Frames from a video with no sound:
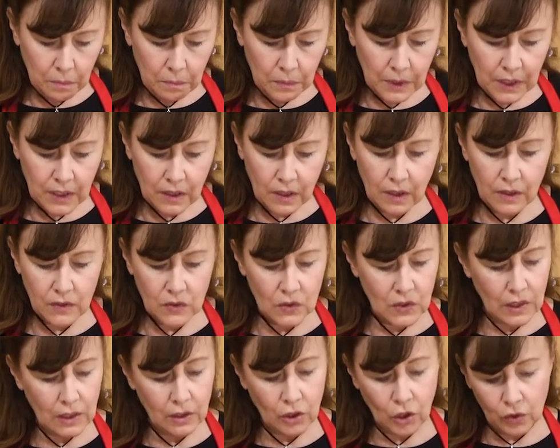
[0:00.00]

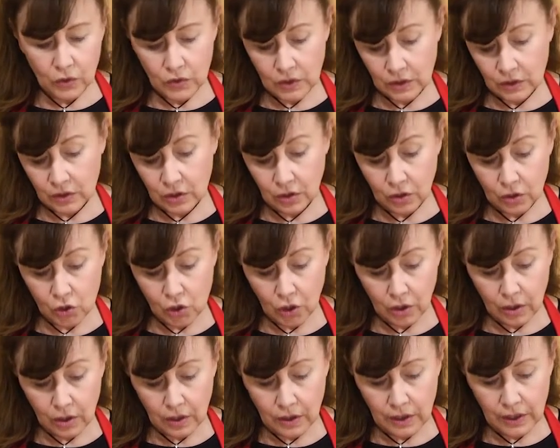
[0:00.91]
because it goes into the
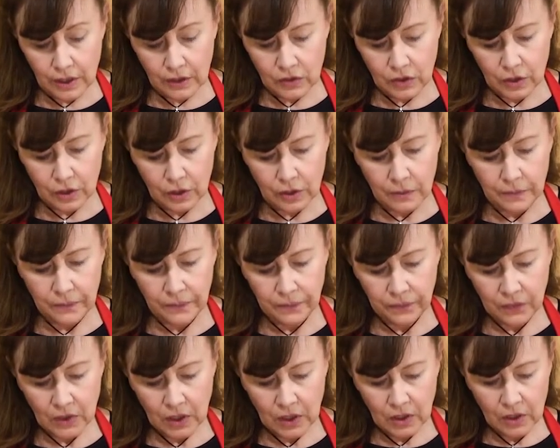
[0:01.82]
jar easier.
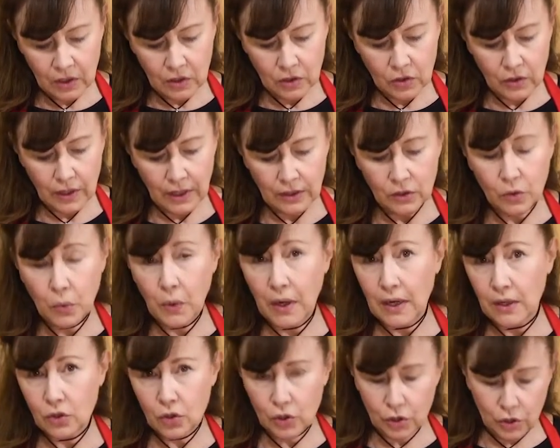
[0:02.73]
So that's why
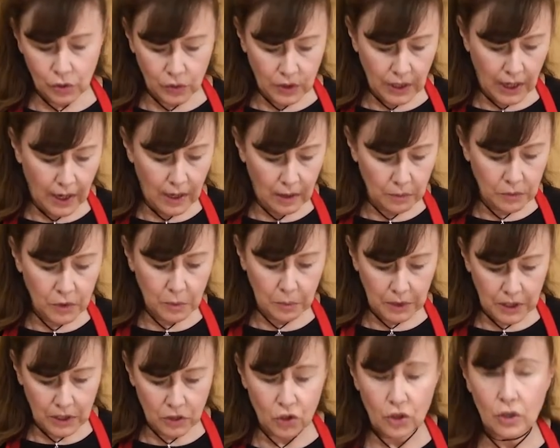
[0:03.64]
it's 2 times,
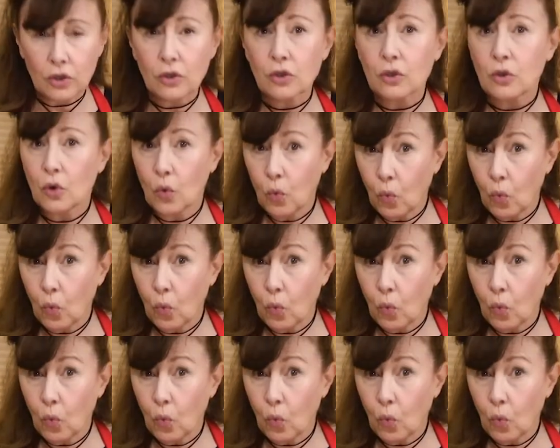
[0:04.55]
but it's just